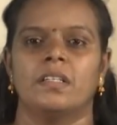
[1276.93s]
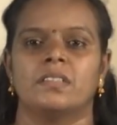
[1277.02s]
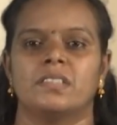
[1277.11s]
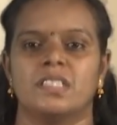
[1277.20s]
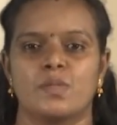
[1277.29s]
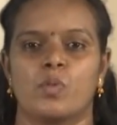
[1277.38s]

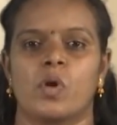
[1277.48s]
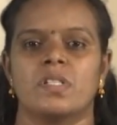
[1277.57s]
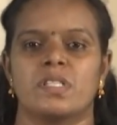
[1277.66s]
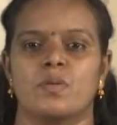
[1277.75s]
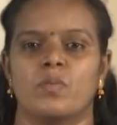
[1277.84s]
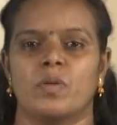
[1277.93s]
These bronze
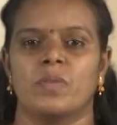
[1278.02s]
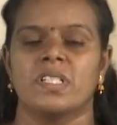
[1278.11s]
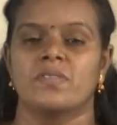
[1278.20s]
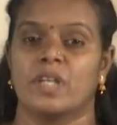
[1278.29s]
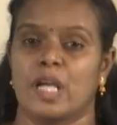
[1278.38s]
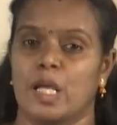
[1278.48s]
implements
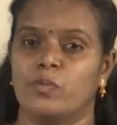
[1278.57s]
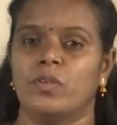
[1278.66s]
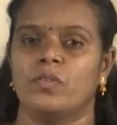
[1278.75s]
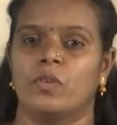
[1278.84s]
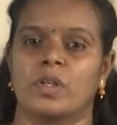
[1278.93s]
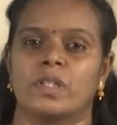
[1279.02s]
were helpful
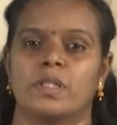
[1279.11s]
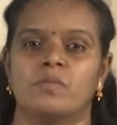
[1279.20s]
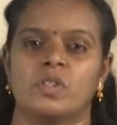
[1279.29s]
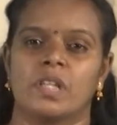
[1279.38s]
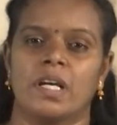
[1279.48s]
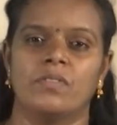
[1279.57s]
for them
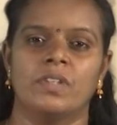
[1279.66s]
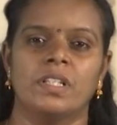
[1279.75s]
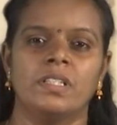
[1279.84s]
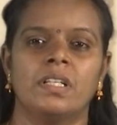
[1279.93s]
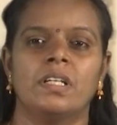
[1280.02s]
to convert